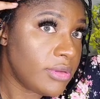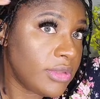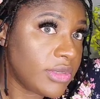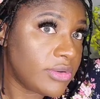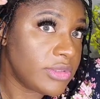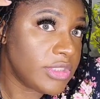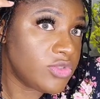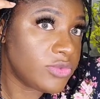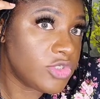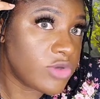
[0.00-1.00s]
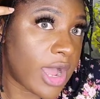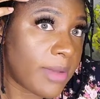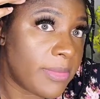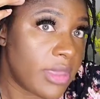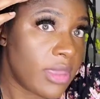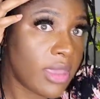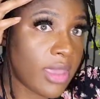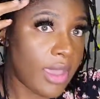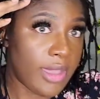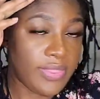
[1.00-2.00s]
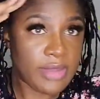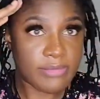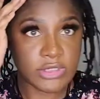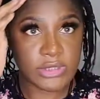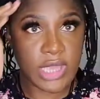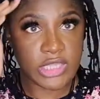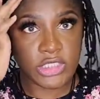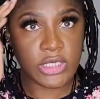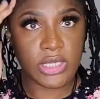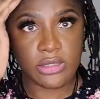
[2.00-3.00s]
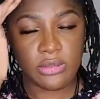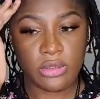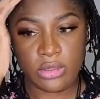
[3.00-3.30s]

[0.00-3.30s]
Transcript: literally do a drop, and then massage it in.